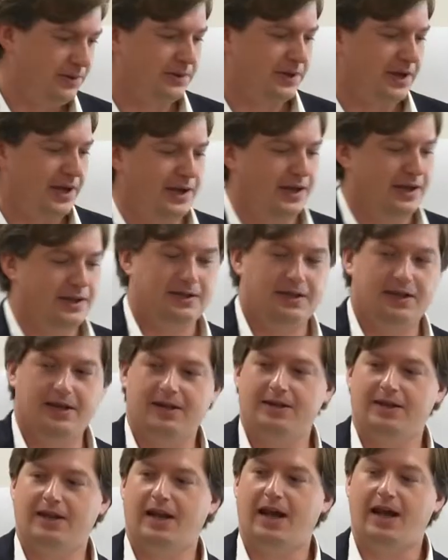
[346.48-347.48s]
Okay, and
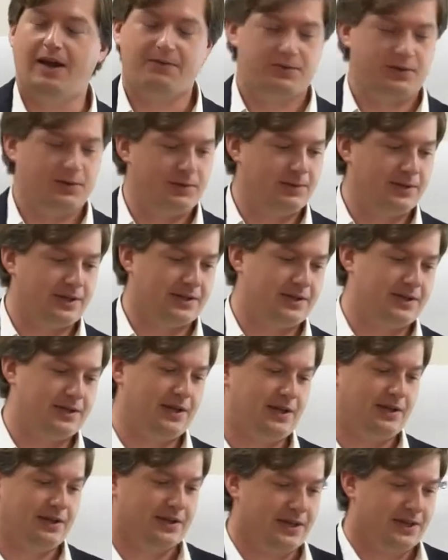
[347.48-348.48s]
then after you elect the
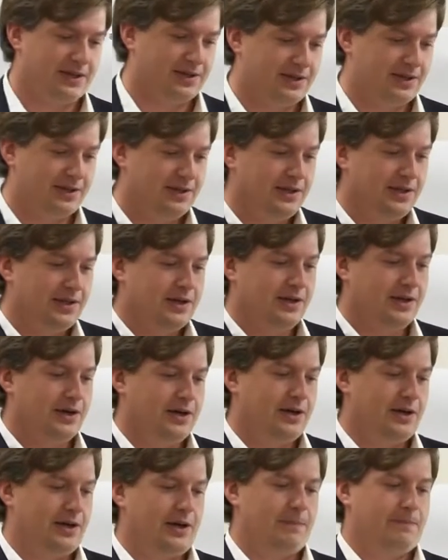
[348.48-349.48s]
delegates,
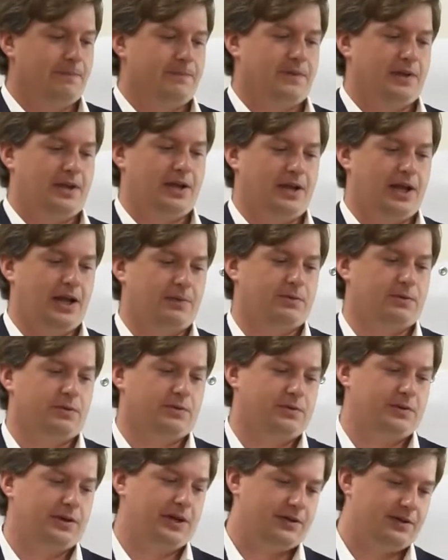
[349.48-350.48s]
in April
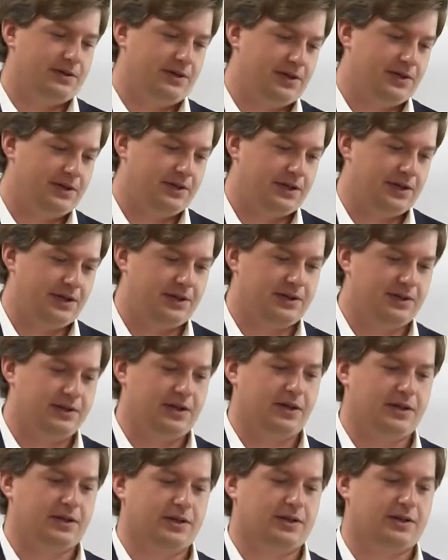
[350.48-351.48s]
2019, the
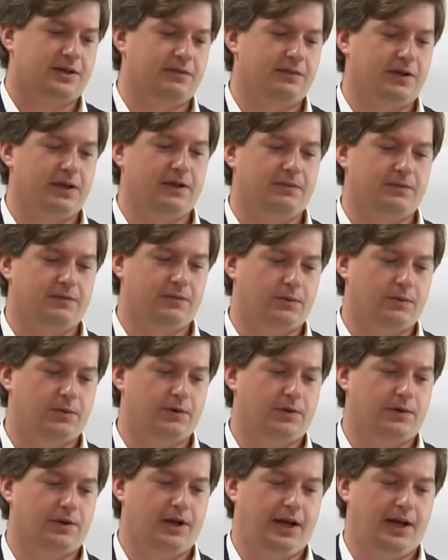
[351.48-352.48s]
delegates convene
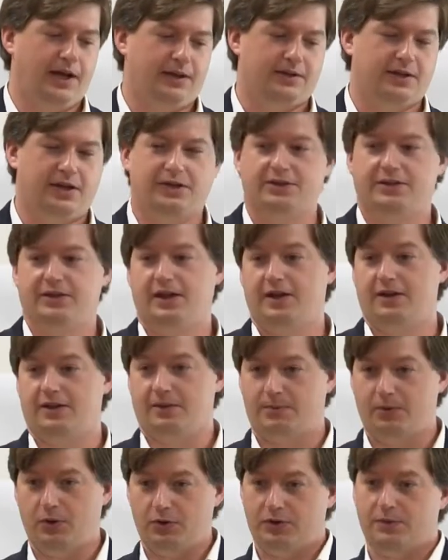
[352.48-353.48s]
for a session that is
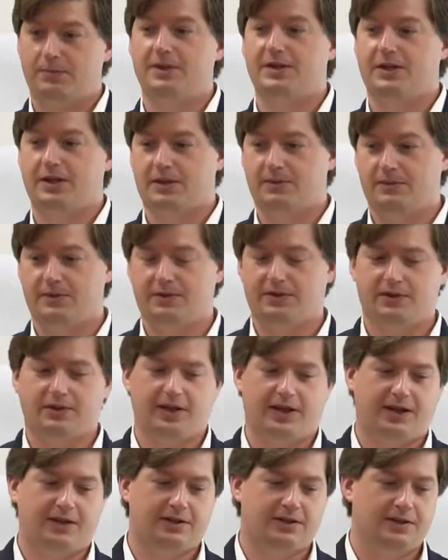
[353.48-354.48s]
supposed to be 6 months in
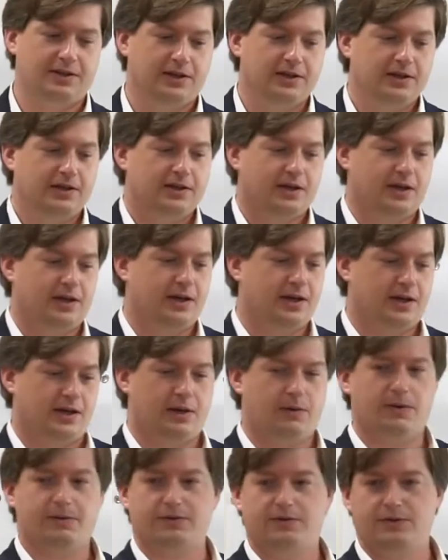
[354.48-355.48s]
length.
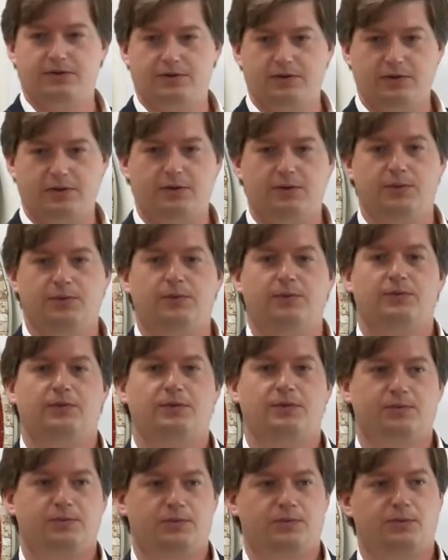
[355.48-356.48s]
However, there's no
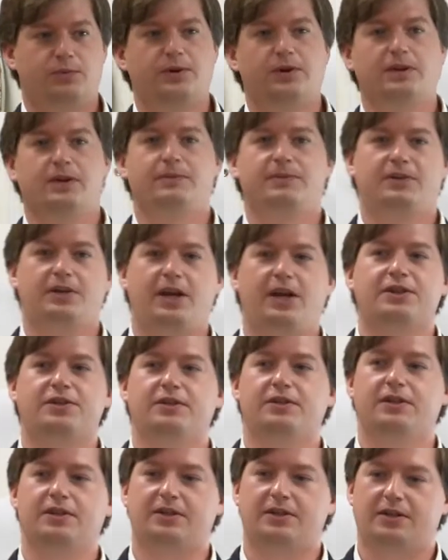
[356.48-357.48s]
real
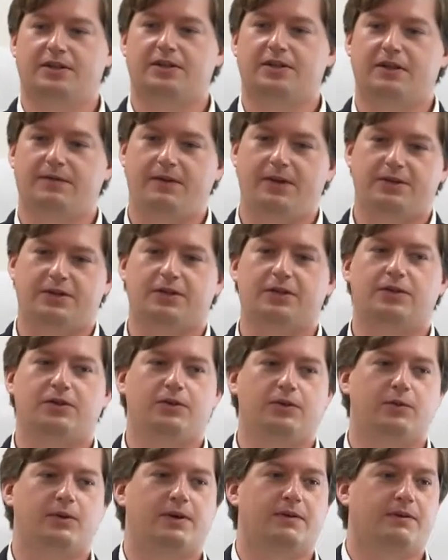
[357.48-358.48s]
limitation. The convention
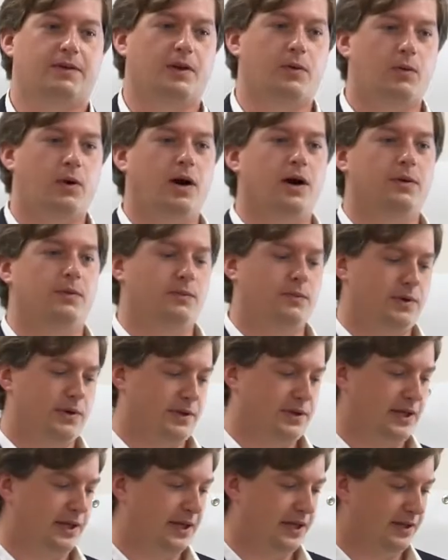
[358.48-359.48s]
can do whatever they want
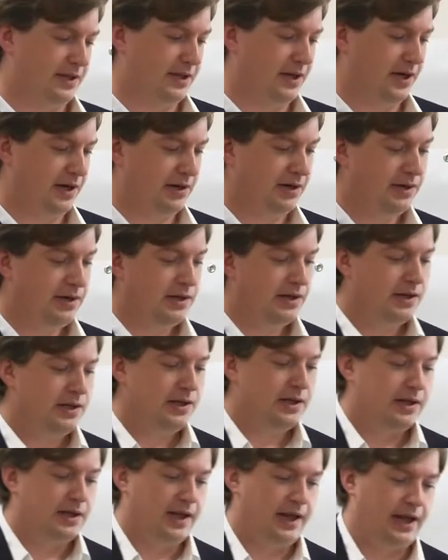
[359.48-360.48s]
once they get there.
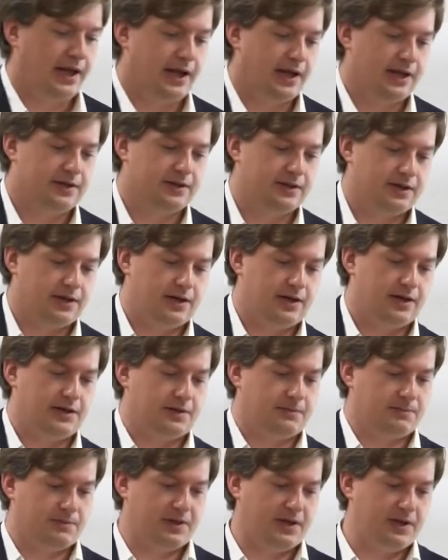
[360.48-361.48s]
And
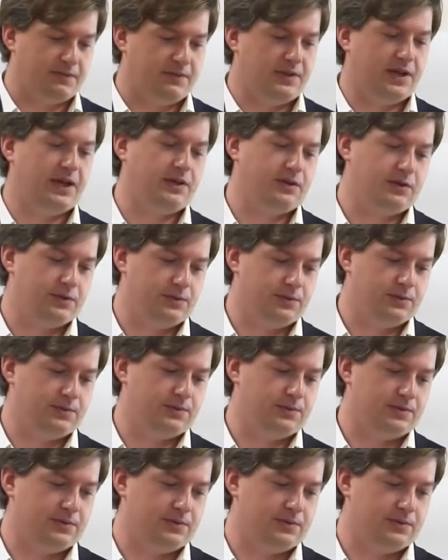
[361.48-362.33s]
but if they do